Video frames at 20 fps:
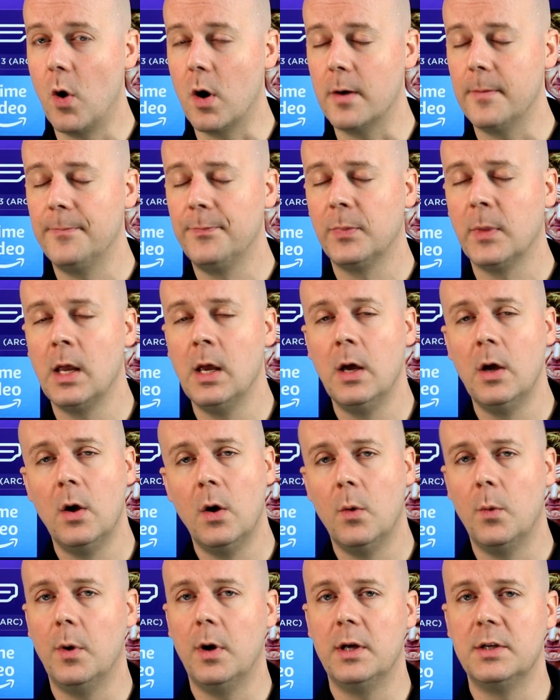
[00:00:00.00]
more.
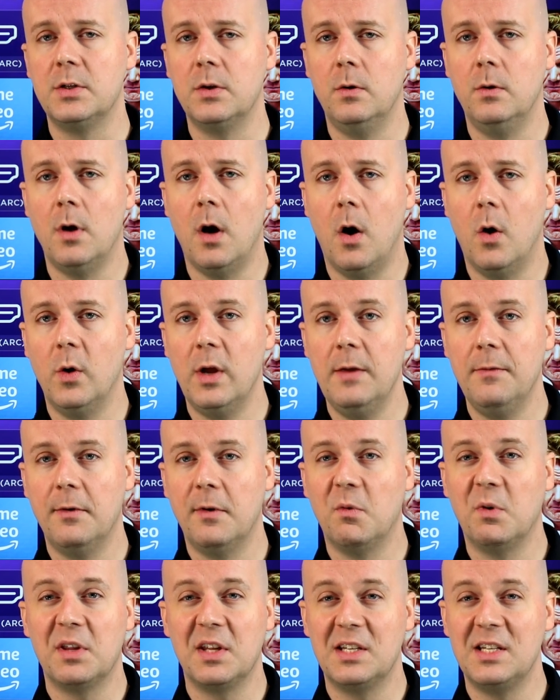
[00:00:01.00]
Well, as you know,
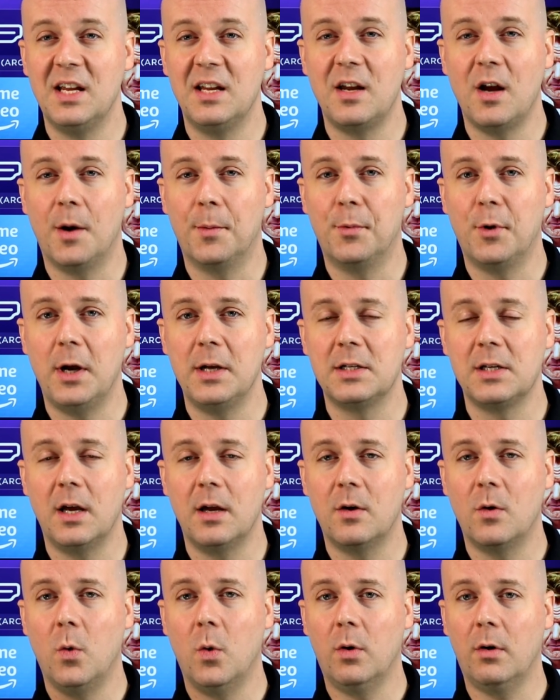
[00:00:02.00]
even with a $10 price
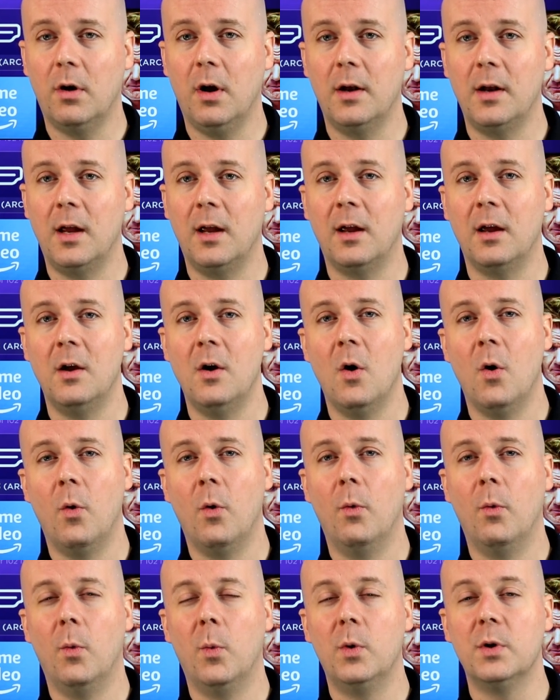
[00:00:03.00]
hike, cord cutting
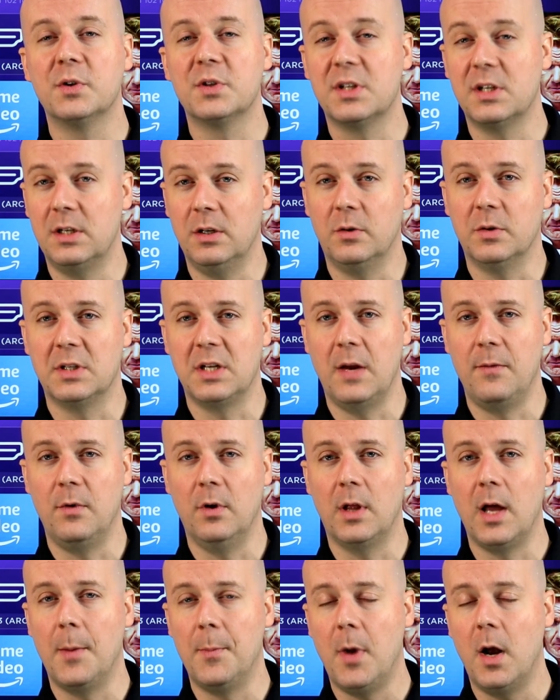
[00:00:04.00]
will still
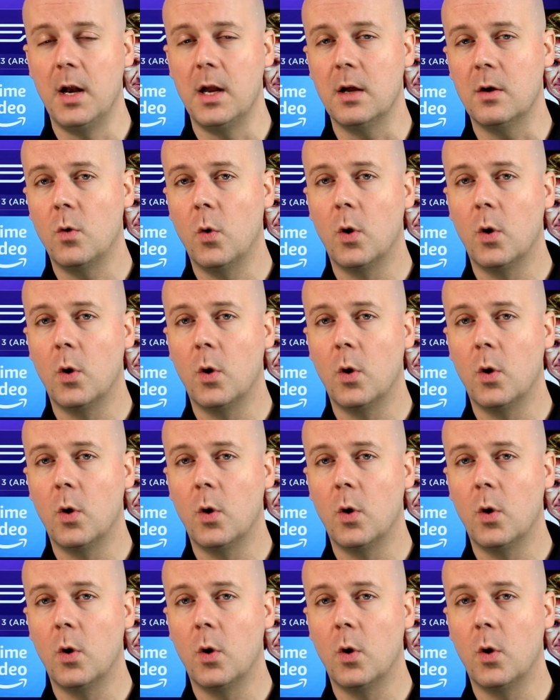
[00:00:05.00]
save you a lot of money.